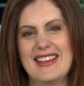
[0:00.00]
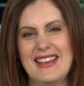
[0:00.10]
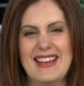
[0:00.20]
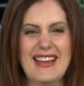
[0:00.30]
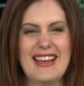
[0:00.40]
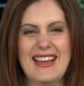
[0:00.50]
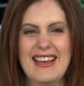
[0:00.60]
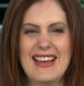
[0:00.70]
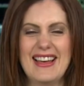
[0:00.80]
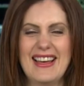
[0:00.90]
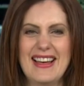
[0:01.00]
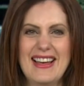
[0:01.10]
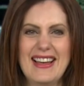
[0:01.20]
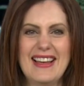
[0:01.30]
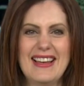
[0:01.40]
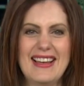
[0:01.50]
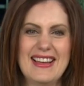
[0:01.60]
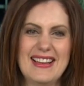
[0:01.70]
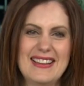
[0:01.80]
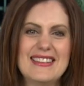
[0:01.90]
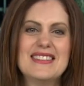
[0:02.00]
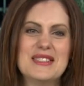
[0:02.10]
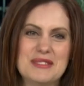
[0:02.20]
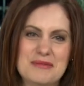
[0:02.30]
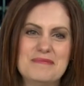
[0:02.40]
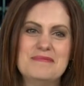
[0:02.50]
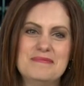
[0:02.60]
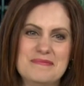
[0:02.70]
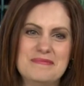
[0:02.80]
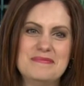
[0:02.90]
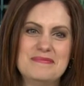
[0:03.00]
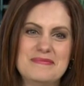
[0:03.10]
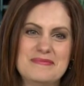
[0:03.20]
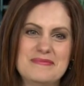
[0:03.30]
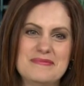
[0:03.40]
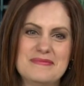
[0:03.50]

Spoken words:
(not speaking)